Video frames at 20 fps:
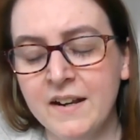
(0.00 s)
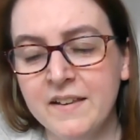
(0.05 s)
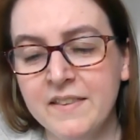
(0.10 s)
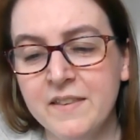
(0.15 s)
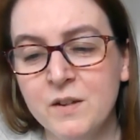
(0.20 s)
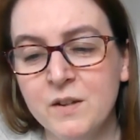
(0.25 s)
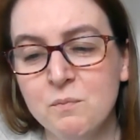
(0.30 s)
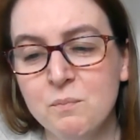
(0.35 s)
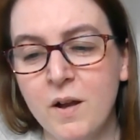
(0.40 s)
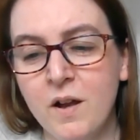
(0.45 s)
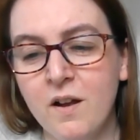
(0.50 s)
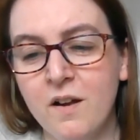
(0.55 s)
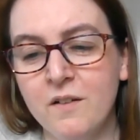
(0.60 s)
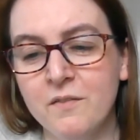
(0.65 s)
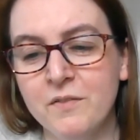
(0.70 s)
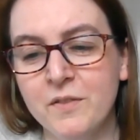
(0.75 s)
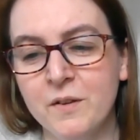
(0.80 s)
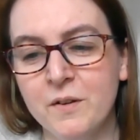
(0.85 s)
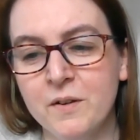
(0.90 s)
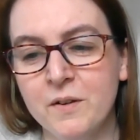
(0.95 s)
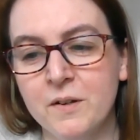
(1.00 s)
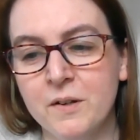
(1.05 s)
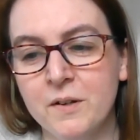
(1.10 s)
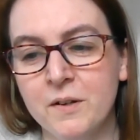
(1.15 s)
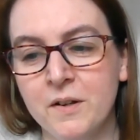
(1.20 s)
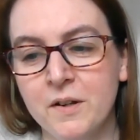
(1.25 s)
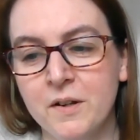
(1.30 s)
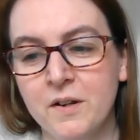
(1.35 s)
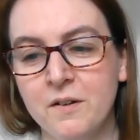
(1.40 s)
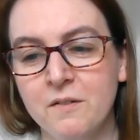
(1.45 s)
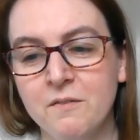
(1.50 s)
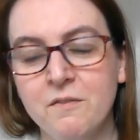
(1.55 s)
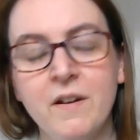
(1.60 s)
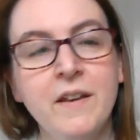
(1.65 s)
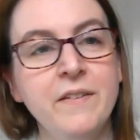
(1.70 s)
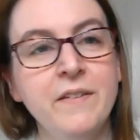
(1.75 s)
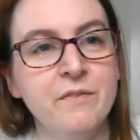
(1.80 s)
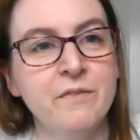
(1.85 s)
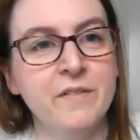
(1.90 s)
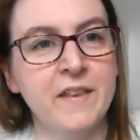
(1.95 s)
And I think part of the
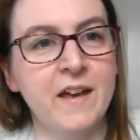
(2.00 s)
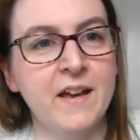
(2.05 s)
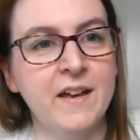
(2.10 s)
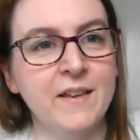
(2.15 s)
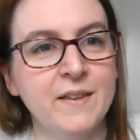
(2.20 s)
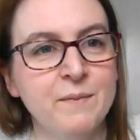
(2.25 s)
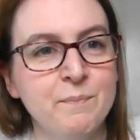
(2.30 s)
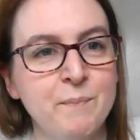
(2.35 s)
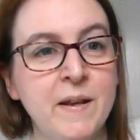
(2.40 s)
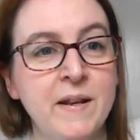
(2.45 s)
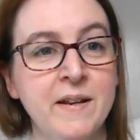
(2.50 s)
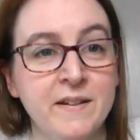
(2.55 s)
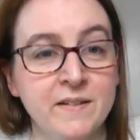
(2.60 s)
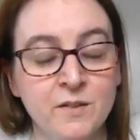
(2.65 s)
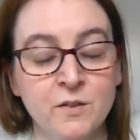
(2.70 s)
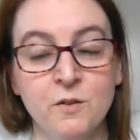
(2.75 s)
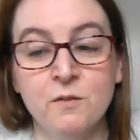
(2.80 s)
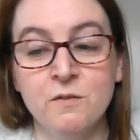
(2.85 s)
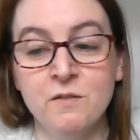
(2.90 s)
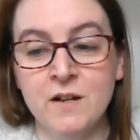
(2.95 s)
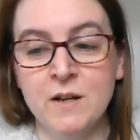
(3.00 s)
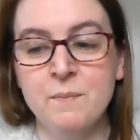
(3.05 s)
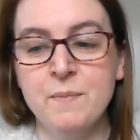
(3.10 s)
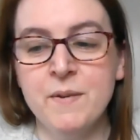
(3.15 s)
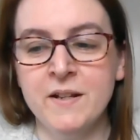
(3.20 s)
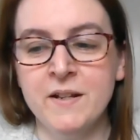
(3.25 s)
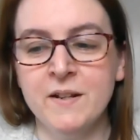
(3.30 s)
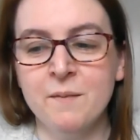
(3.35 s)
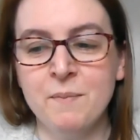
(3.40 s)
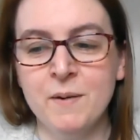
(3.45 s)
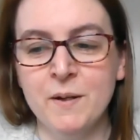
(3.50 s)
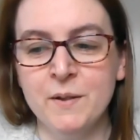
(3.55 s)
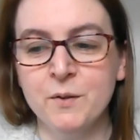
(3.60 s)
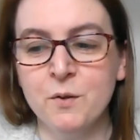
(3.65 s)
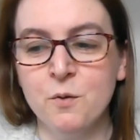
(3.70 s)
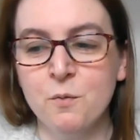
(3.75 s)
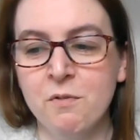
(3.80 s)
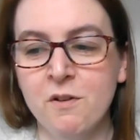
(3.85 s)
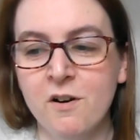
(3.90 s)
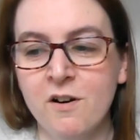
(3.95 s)
reason for that has been it's not really been a
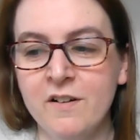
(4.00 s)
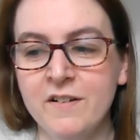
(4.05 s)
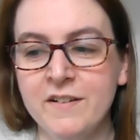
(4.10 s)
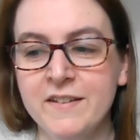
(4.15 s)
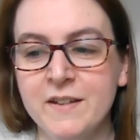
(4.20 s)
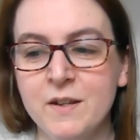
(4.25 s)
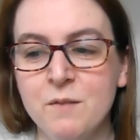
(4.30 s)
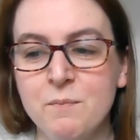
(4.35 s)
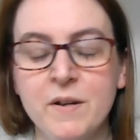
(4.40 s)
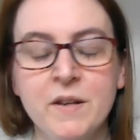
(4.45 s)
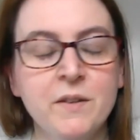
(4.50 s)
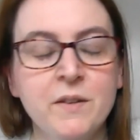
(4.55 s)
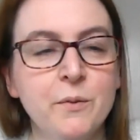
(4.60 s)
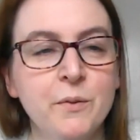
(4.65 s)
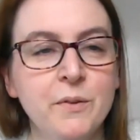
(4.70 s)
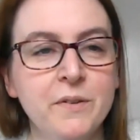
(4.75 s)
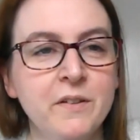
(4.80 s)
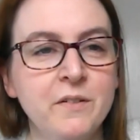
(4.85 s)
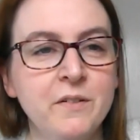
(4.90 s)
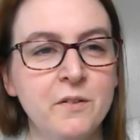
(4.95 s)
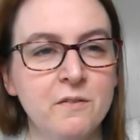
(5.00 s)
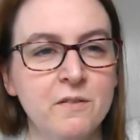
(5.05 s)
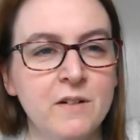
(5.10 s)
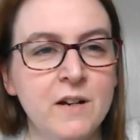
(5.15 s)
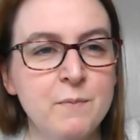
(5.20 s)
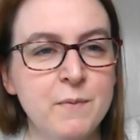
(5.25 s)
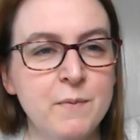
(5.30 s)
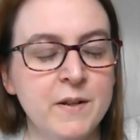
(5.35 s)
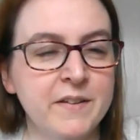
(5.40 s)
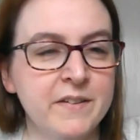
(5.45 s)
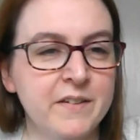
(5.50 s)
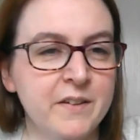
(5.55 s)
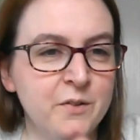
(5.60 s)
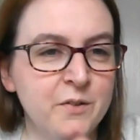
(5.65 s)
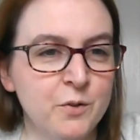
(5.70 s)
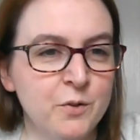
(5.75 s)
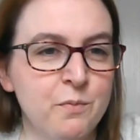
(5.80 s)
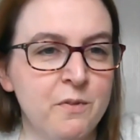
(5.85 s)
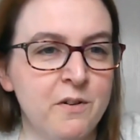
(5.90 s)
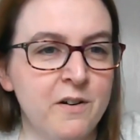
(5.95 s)
political priority, but it's also not really been a
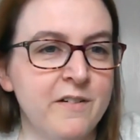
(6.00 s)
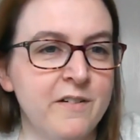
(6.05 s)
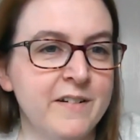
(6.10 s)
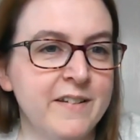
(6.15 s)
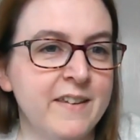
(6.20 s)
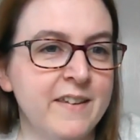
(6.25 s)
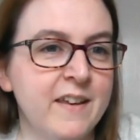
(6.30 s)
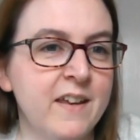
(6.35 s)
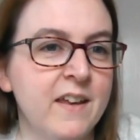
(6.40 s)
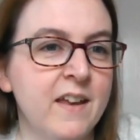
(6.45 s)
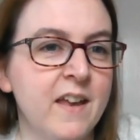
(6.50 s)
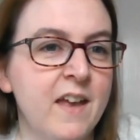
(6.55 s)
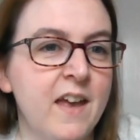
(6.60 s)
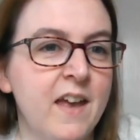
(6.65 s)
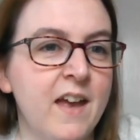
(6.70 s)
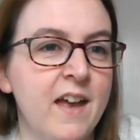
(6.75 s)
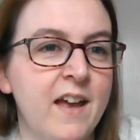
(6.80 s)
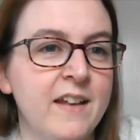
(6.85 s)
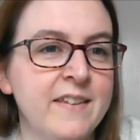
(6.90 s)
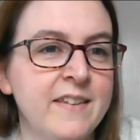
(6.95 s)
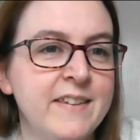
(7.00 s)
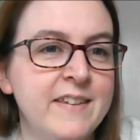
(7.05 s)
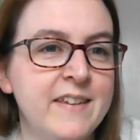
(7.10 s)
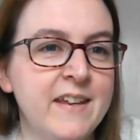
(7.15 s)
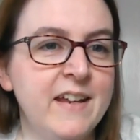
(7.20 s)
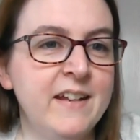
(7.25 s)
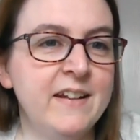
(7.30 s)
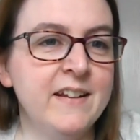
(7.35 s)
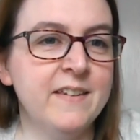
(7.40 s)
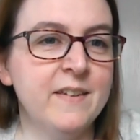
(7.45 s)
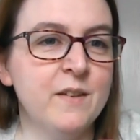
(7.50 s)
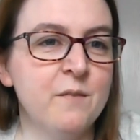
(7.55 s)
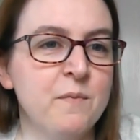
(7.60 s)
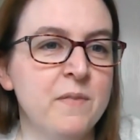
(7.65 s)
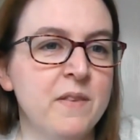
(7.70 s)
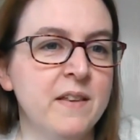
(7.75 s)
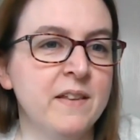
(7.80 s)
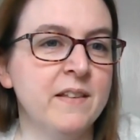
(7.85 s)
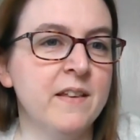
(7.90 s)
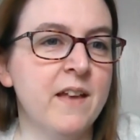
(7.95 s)
social priority and seen as
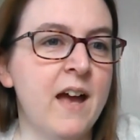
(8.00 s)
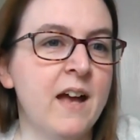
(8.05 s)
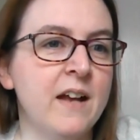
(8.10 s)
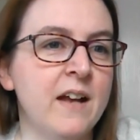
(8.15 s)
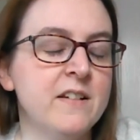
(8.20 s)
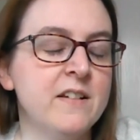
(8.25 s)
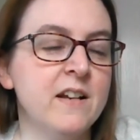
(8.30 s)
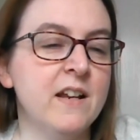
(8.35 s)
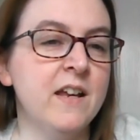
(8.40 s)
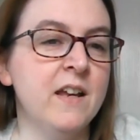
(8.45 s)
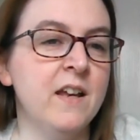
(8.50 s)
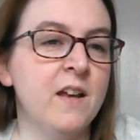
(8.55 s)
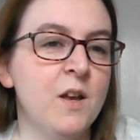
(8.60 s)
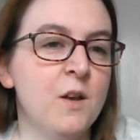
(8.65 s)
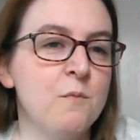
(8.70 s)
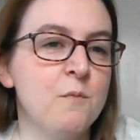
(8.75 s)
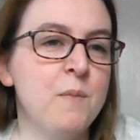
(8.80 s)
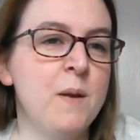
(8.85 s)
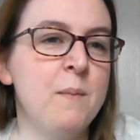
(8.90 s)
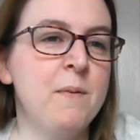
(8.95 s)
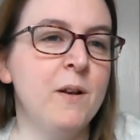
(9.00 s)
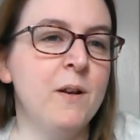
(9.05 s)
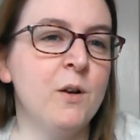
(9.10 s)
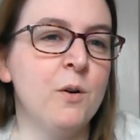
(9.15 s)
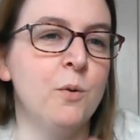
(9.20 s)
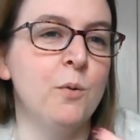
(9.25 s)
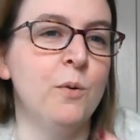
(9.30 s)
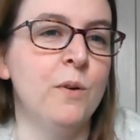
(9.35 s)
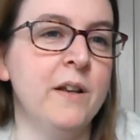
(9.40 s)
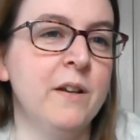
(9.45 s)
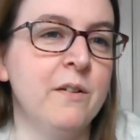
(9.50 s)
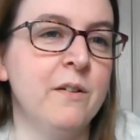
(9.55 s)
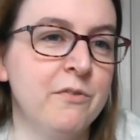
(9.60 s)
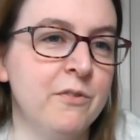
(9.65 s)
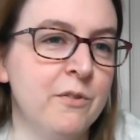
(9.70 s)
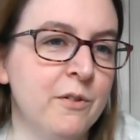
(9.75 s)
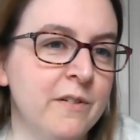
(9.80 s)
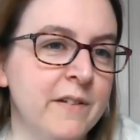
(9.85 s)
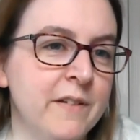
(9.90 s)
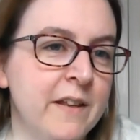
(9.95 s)
something that actually people are calling
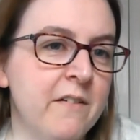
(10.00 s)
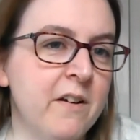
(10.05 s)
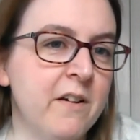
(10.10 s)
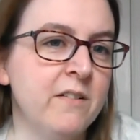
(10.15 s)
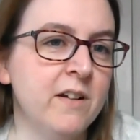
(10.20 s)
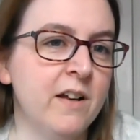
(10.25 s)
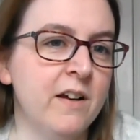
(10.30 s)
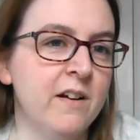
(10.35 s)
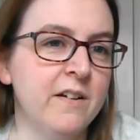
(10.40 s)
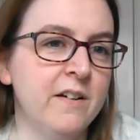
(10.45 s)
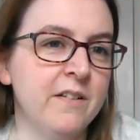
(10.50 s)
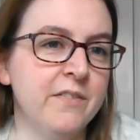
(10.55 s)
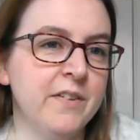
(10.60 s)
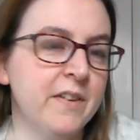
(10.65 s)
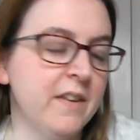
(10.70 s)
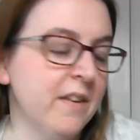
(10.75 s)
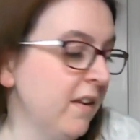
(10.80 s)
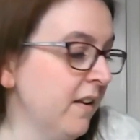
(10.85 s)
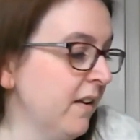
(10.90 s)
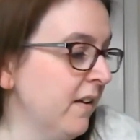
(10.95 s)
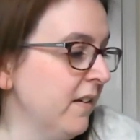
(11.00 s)
for in their own lives.